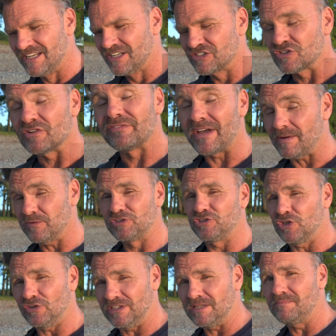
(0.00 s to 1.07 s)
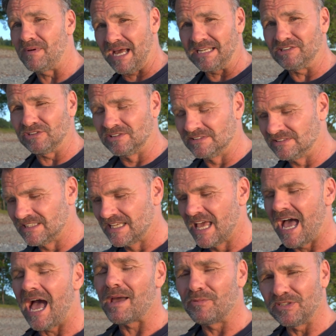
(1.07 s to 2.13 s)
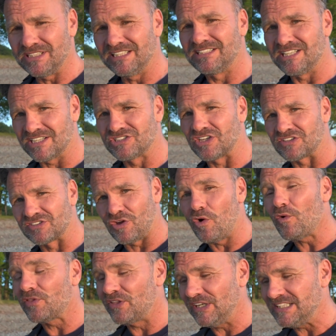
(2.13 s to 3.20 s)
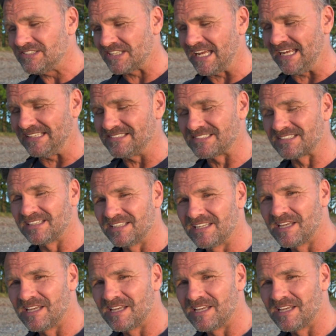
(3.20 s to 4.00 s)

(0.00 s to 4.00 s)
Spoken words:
So if I was shooting in manual, I would need to adjust all 3 settings.